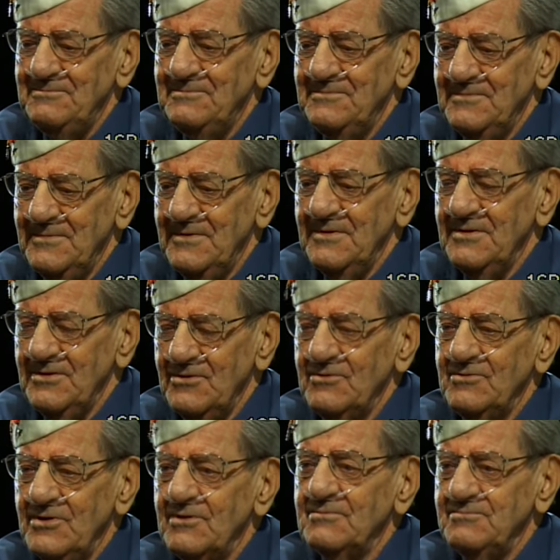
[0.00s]
you're, you're,
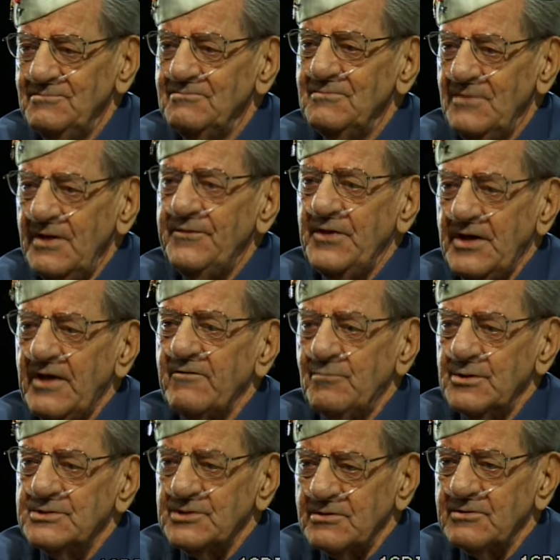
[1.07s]
I think everybody's a
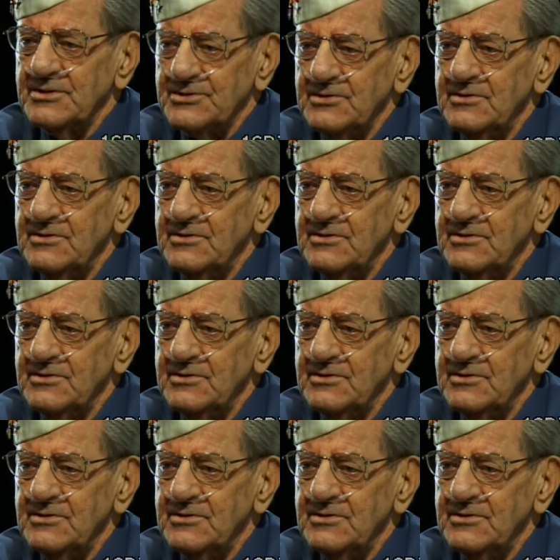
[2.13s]
Christian then.